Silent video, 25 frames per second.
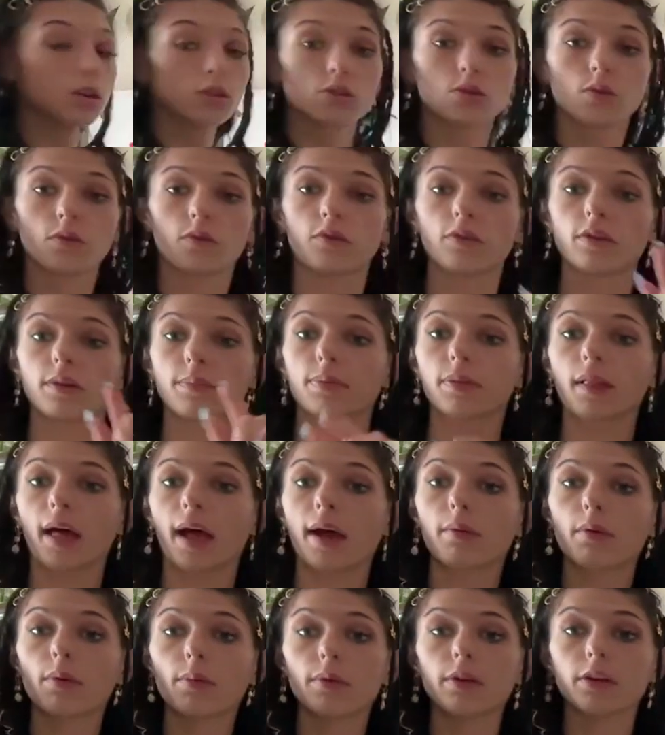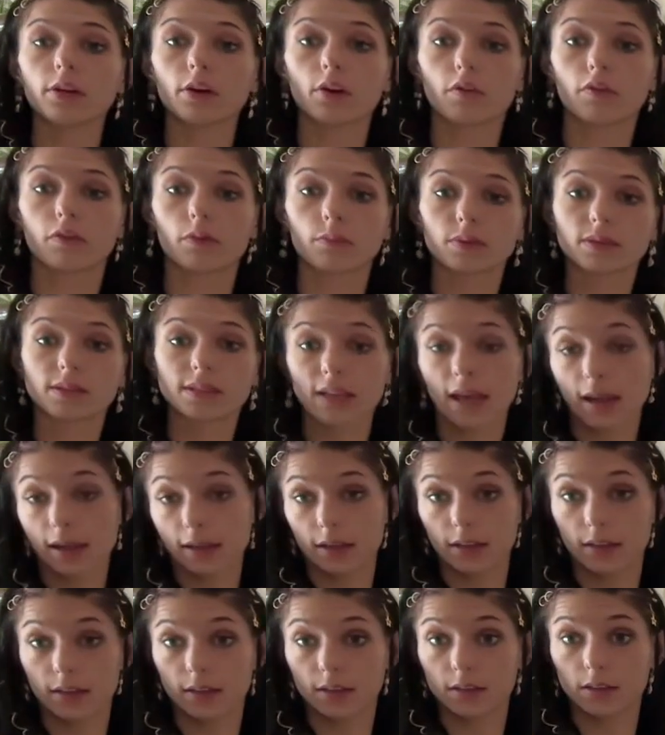So if we apply what we know from
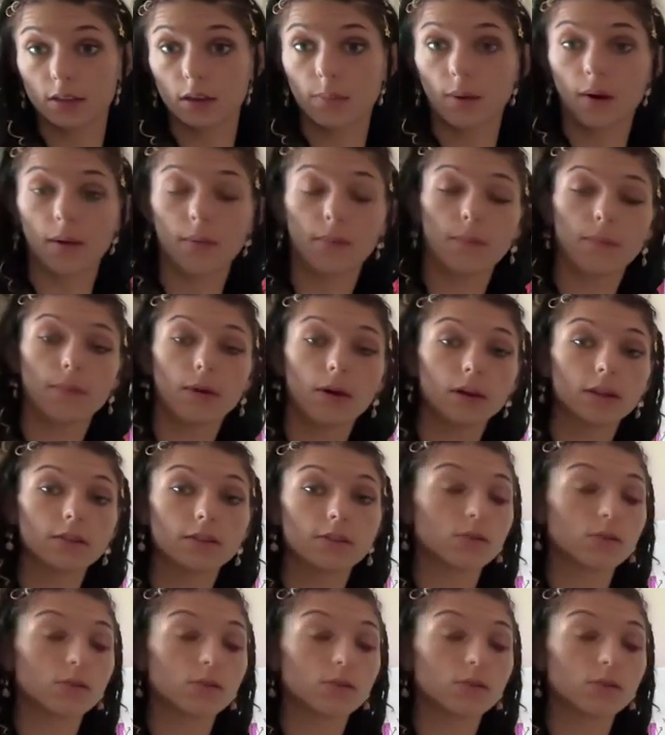science about Punnett